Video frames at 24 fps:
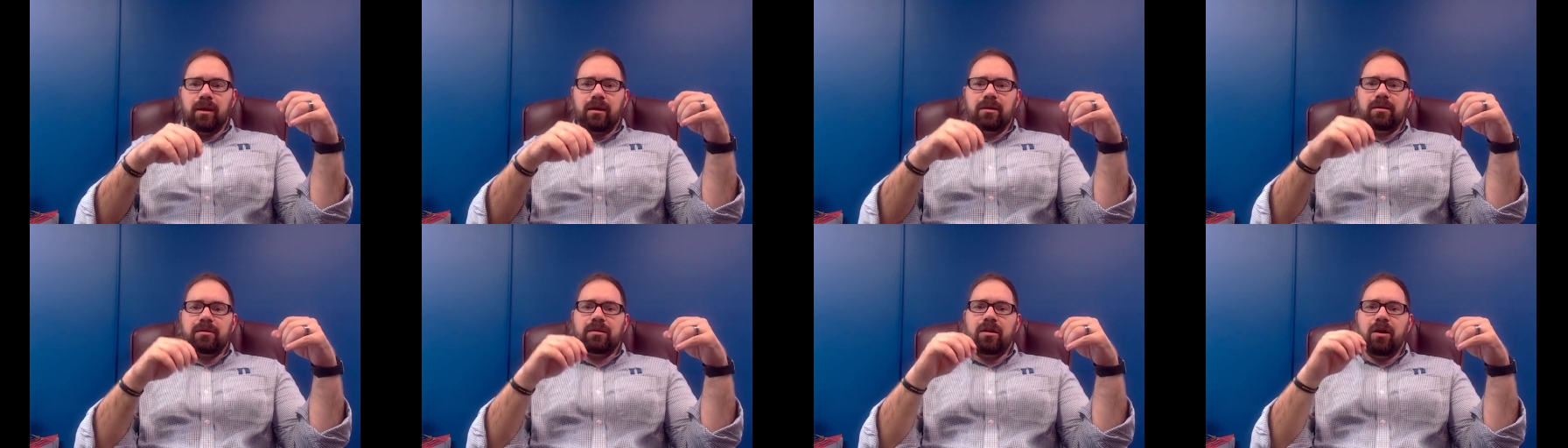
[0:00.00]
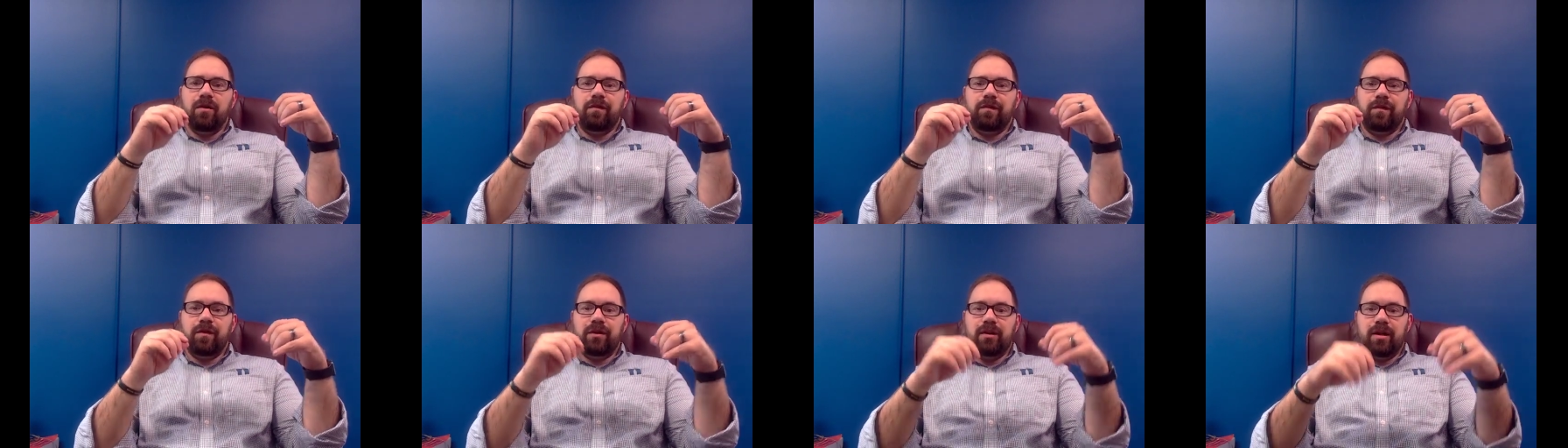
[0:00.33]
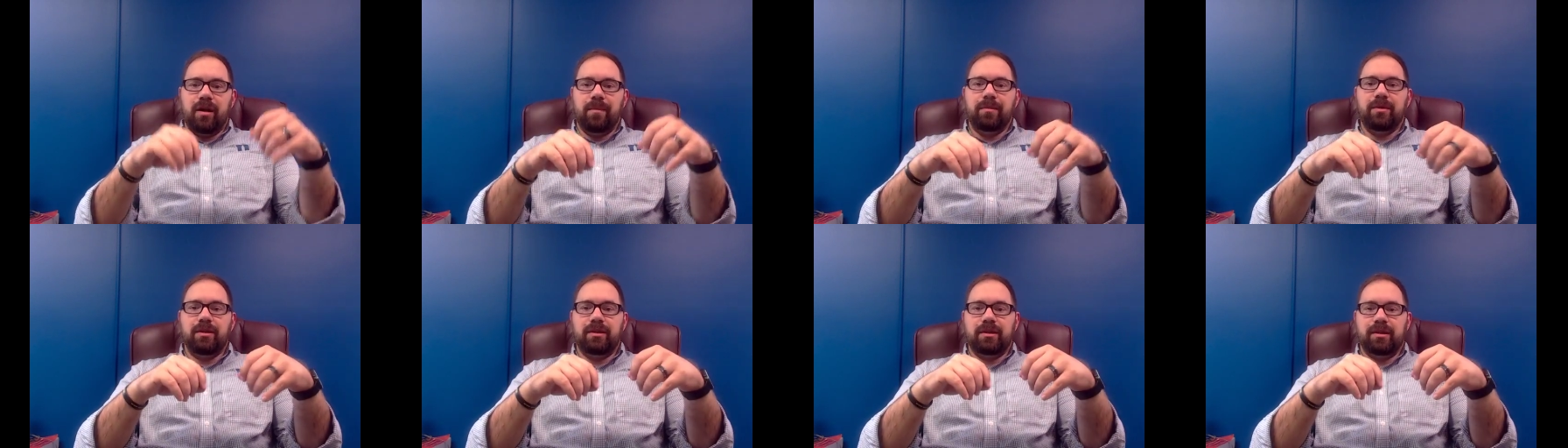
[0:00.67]
So for
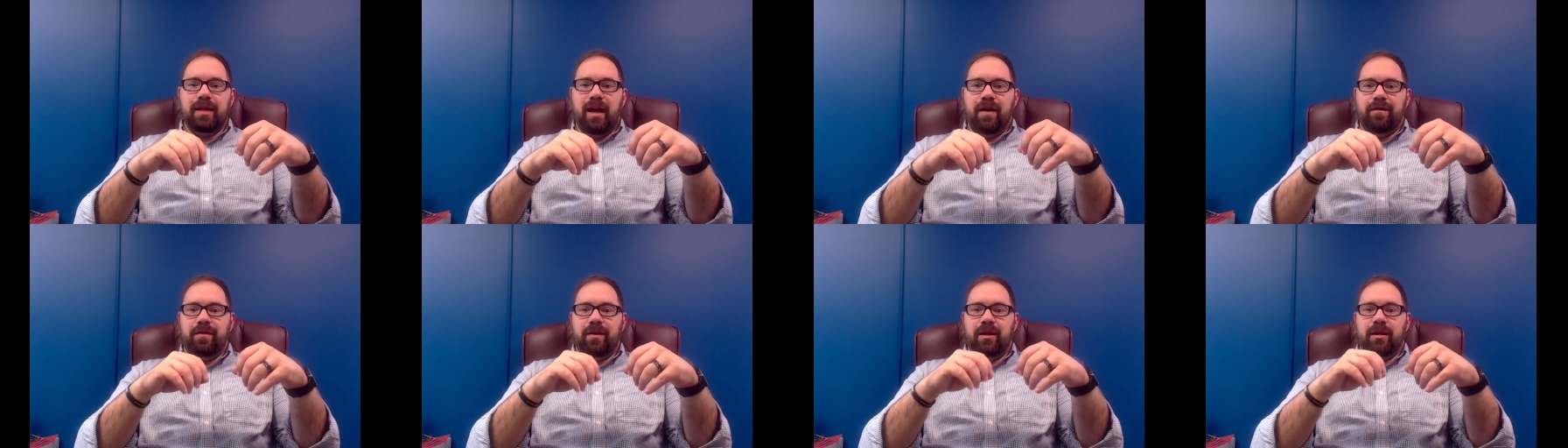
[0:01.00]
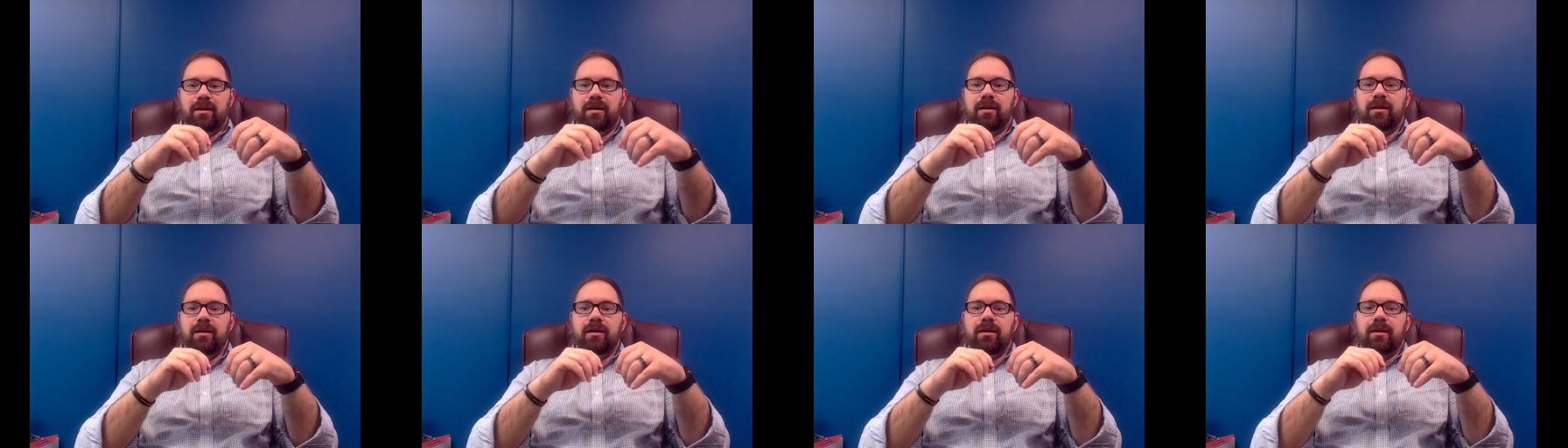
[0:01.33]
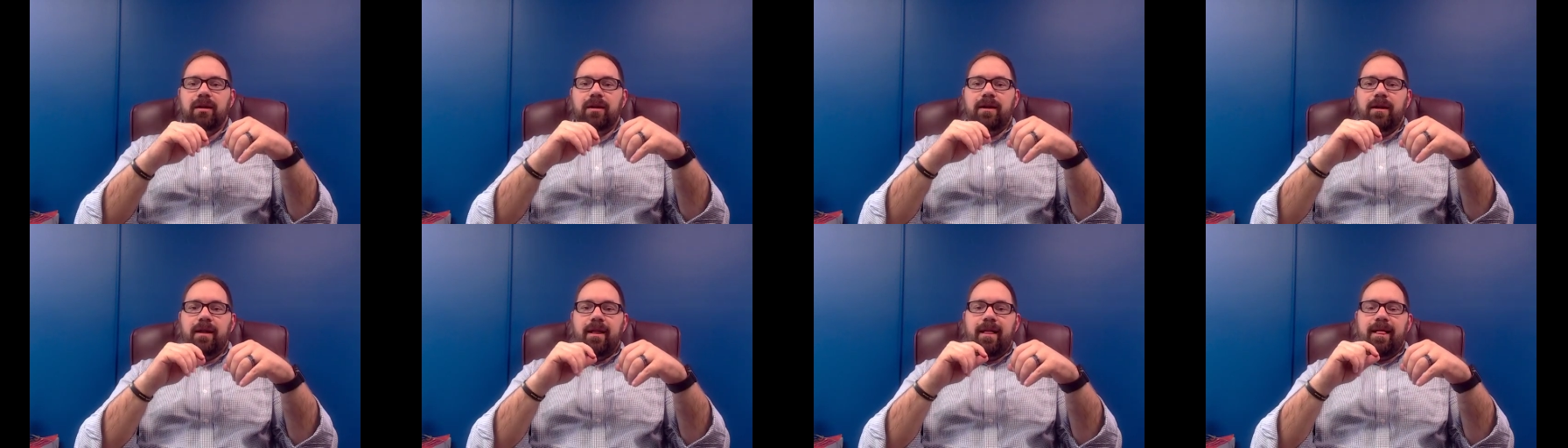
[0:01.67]
number 7,
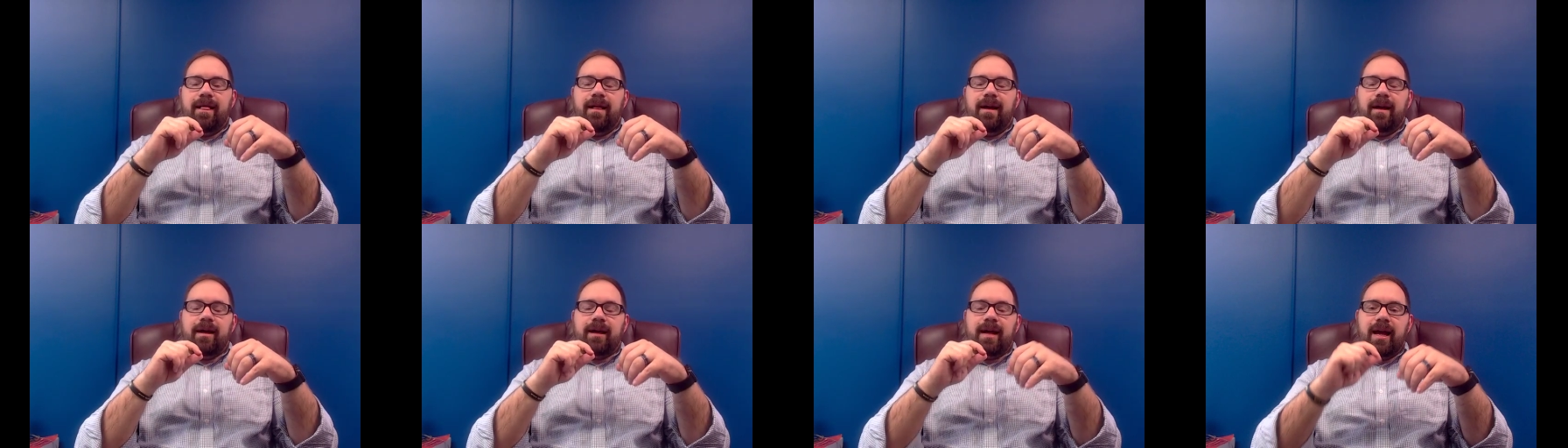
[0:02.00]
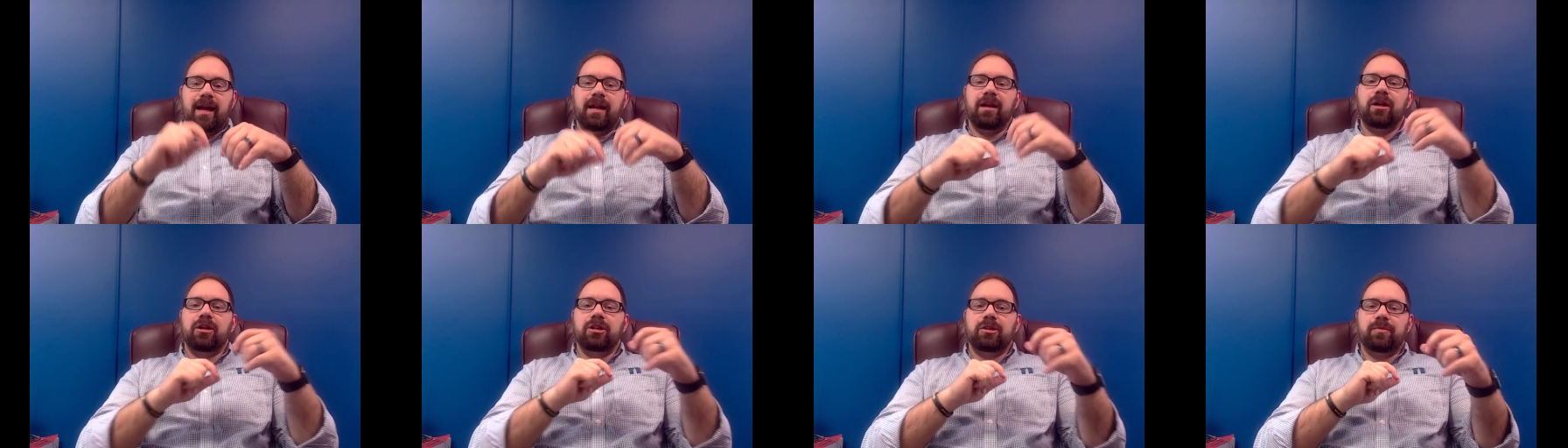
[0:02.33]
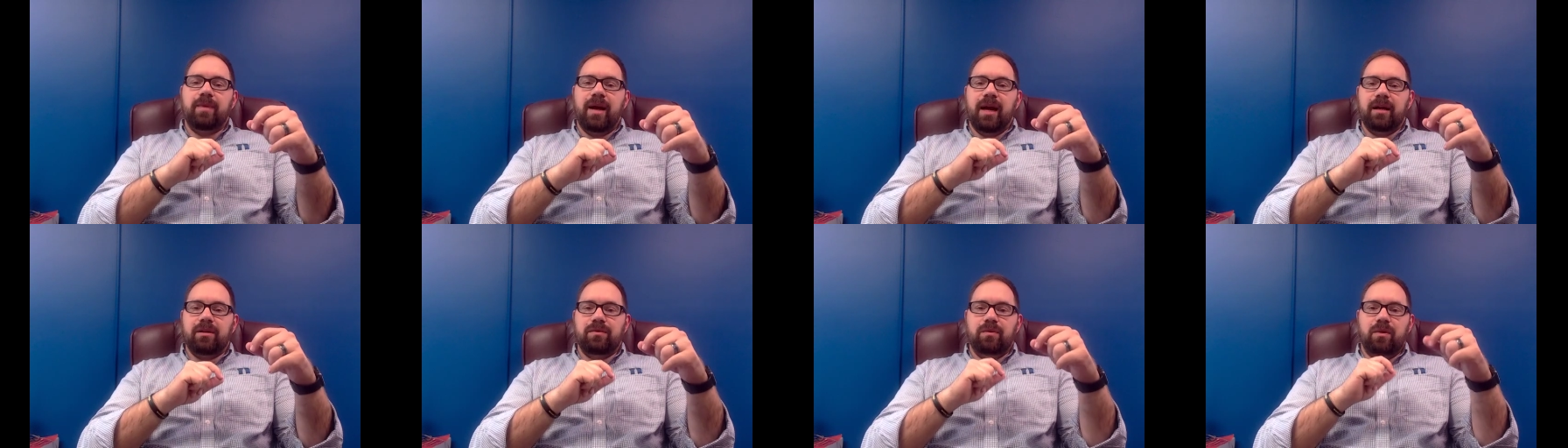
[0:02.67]
kind of goes
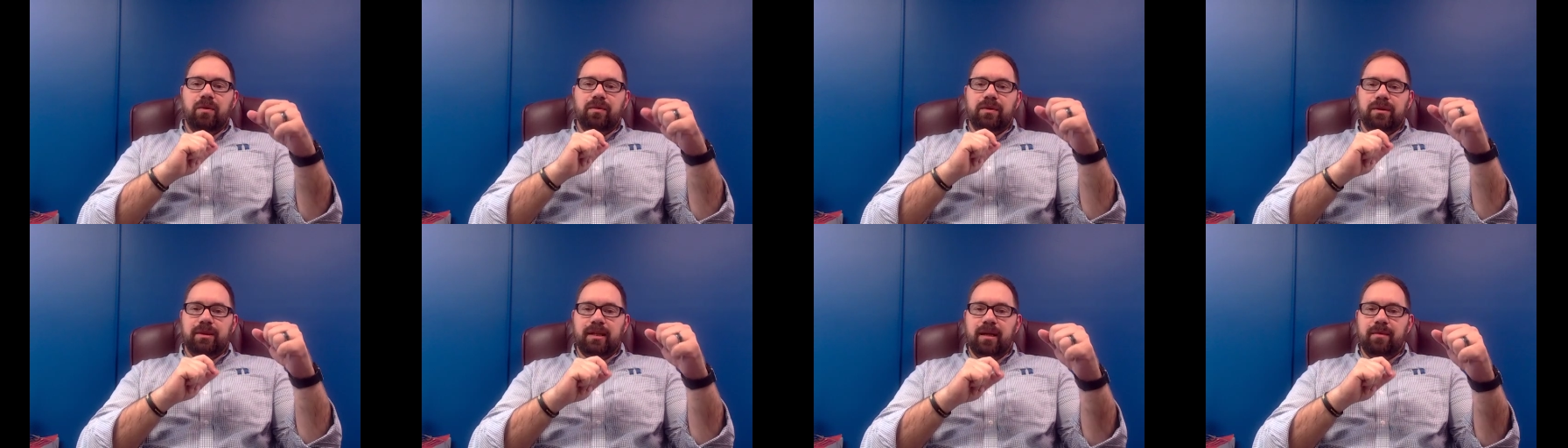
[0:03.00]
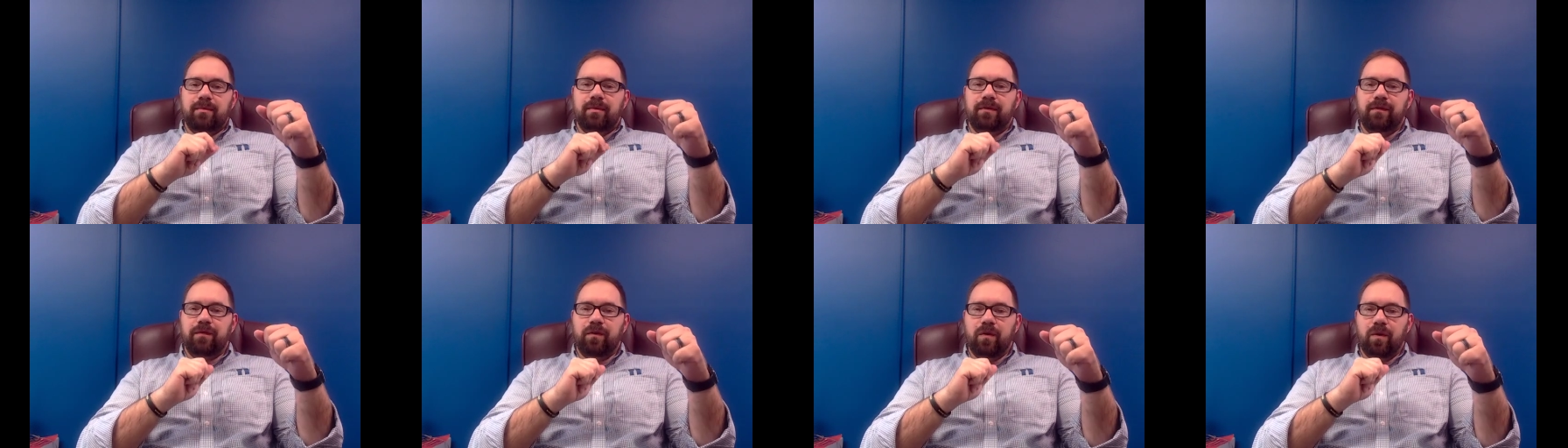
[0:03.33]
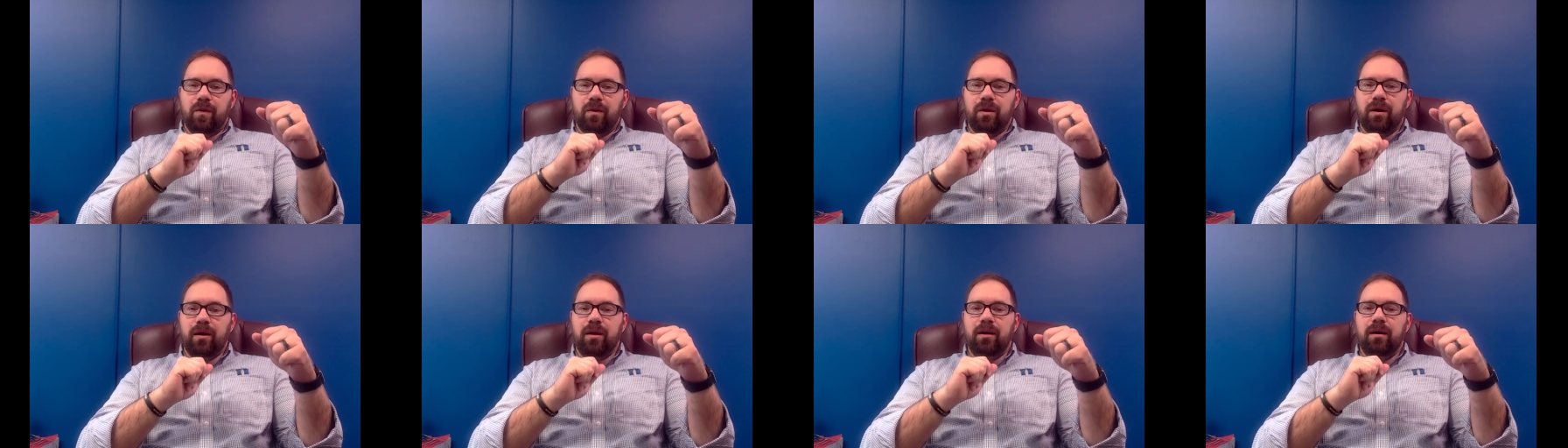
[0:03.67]
back to what we said
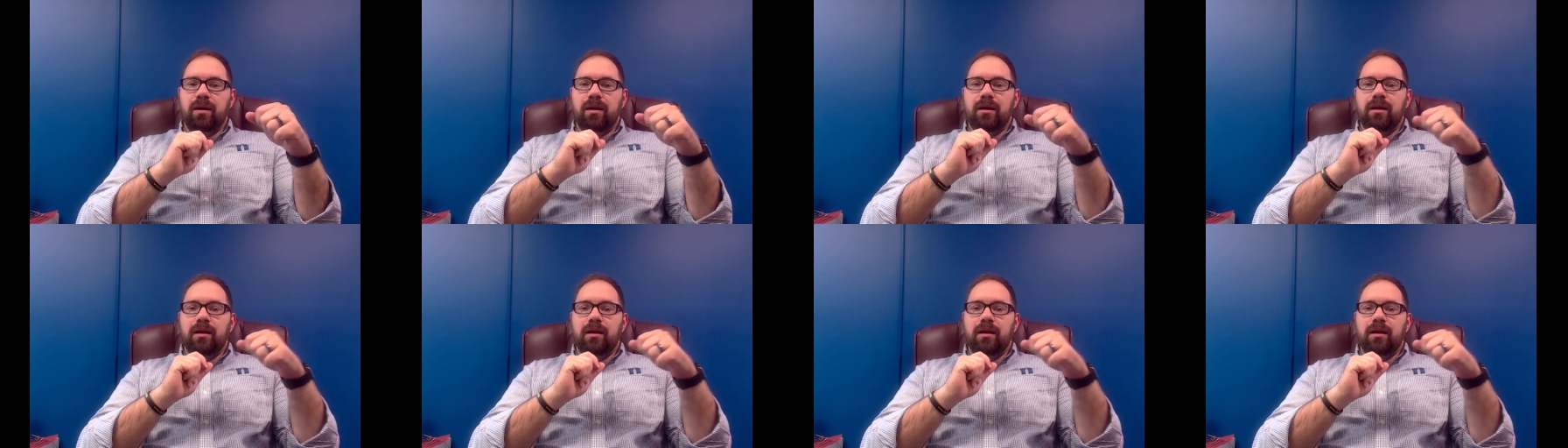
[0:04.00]
before.